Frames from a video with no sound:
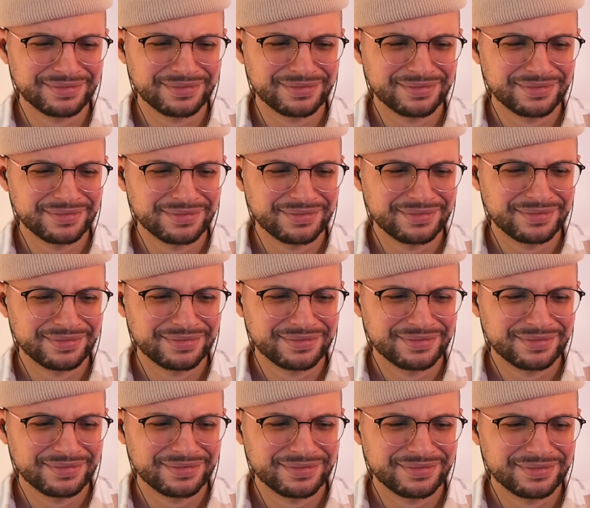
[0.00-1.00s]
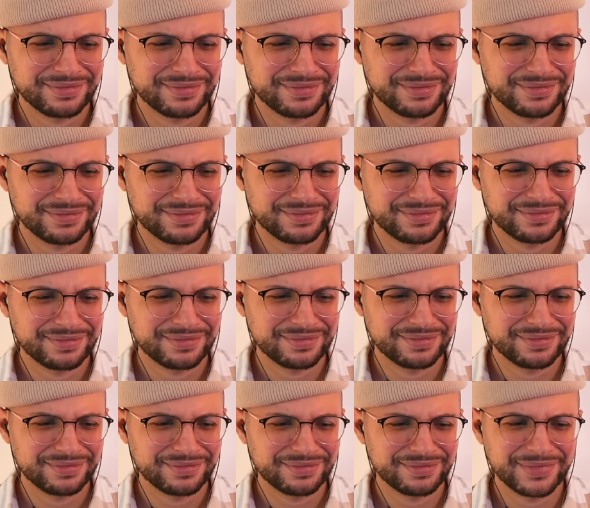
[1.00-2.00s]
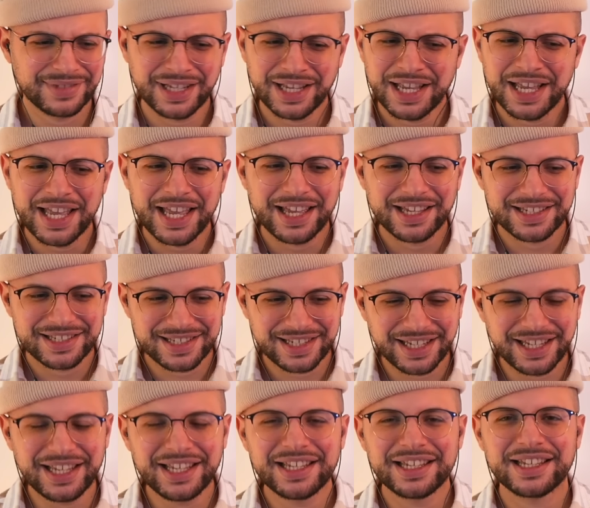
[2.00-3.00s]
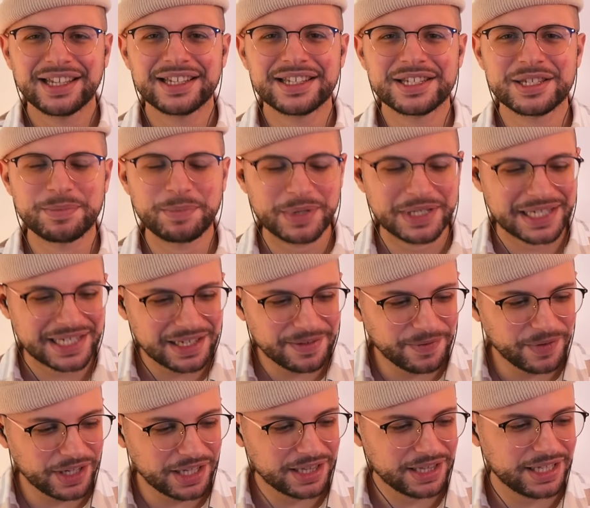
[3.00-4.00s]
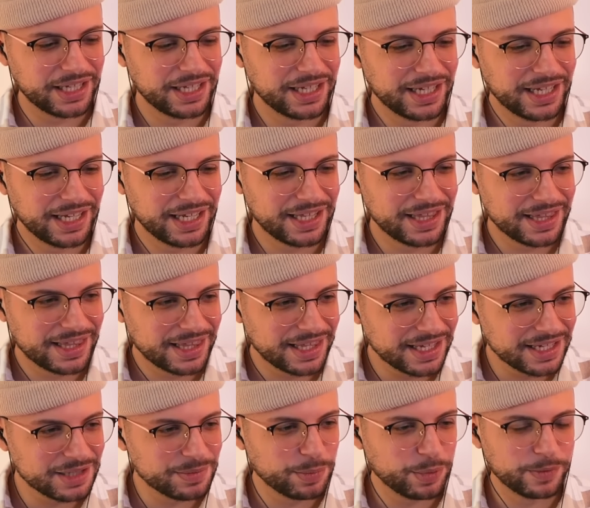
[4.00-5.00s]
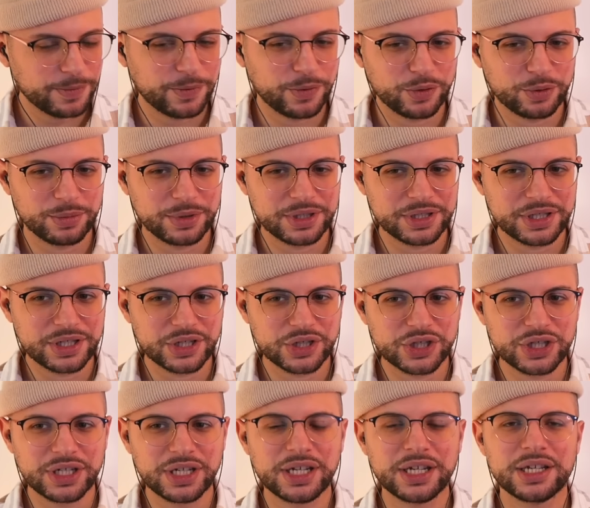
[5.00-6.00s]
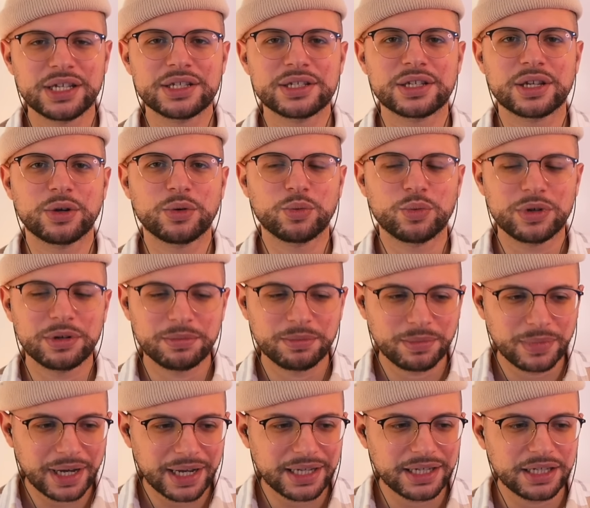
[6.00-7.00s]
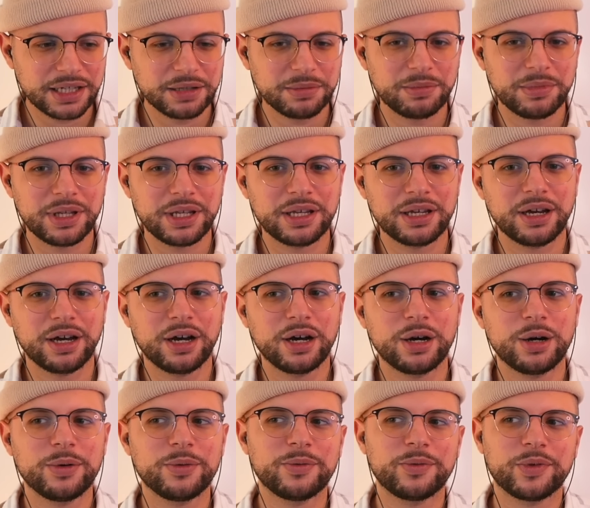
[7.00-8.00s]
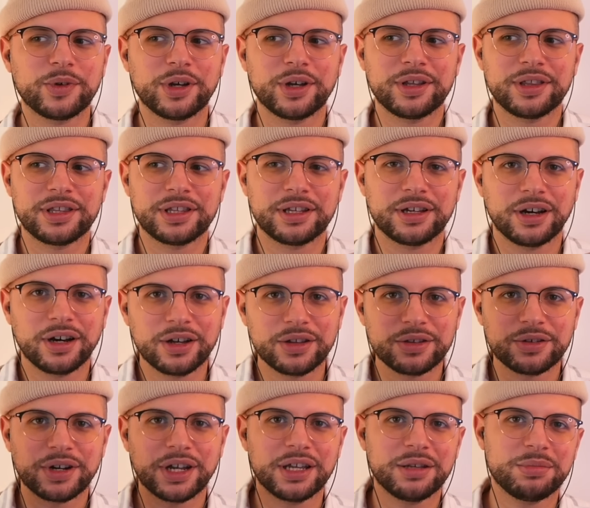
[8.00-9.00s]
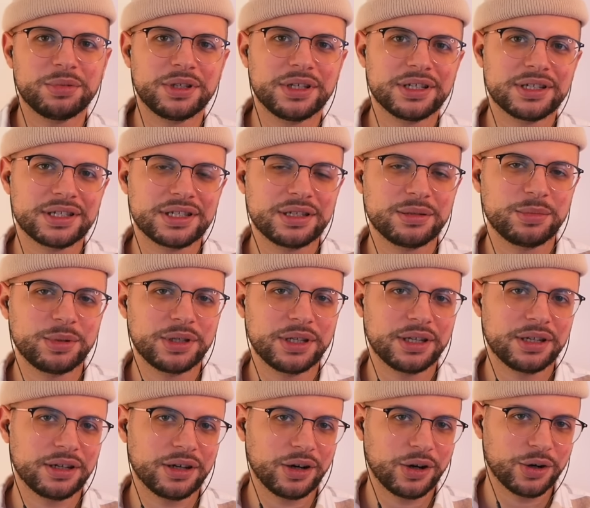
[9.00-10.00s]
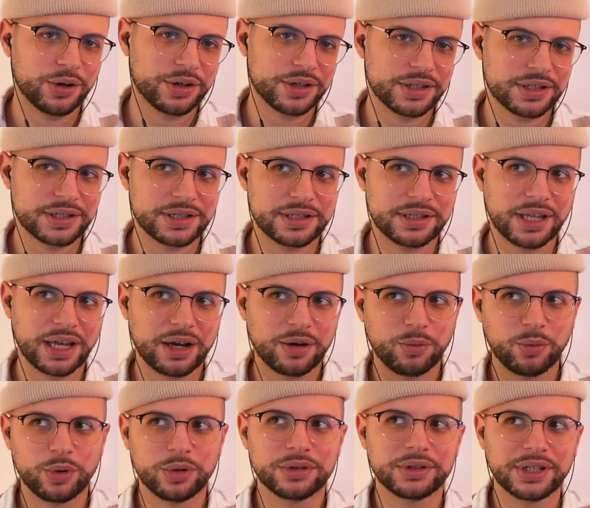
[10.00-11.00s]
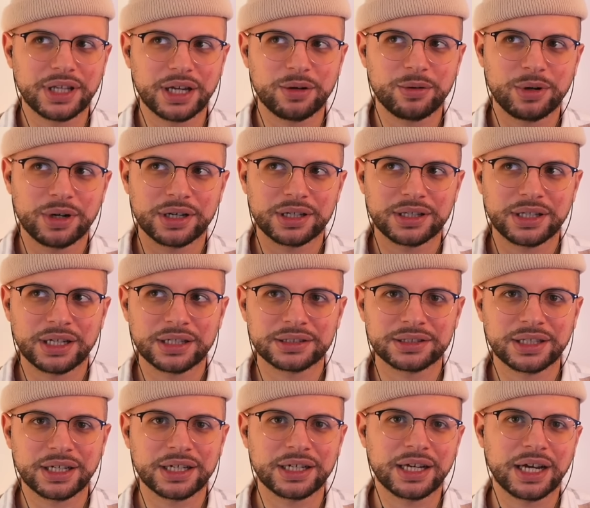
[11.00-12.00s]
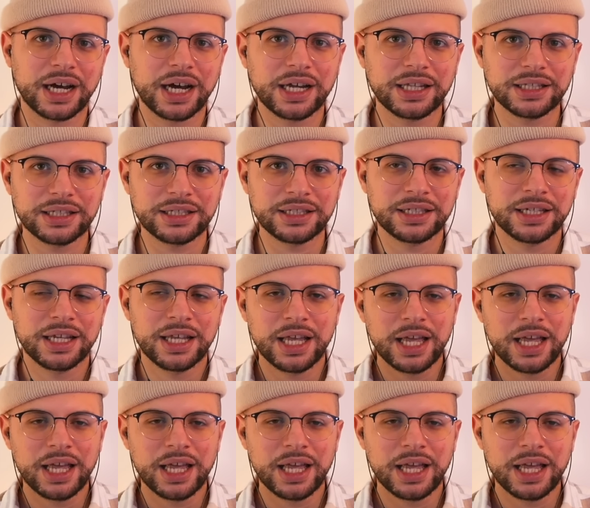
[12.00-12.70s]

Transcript: Hit me rolling. See, specifically in this performance, she is reminding me of the other ABS-CBN artist that won Tawag Nang Tanghalan.